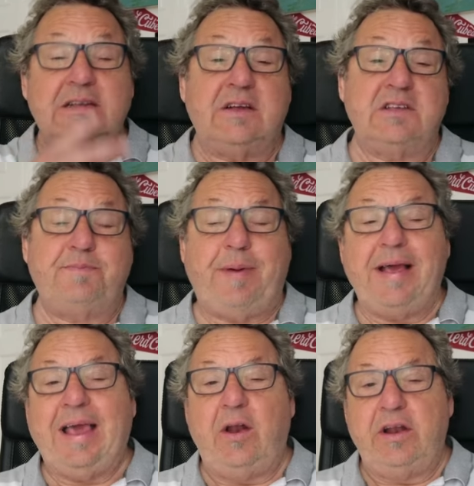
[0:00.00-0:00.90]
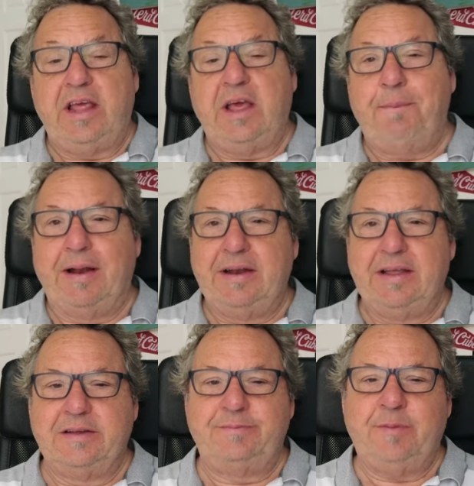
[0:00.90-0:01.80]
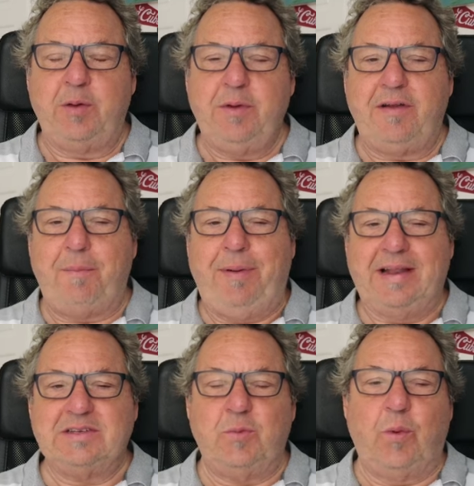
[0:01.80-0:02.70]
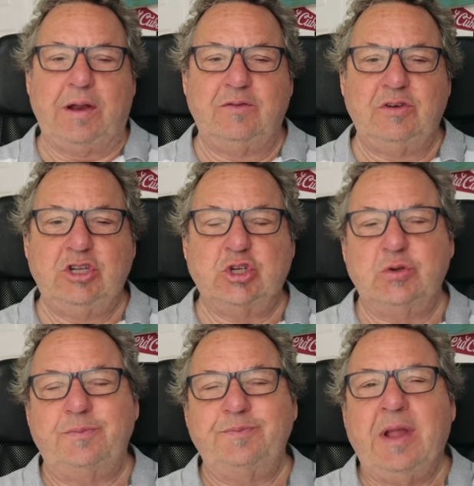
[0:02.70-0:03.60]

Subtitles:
So it's bank holiday Monday. Hope you had a pleasant one. Really do.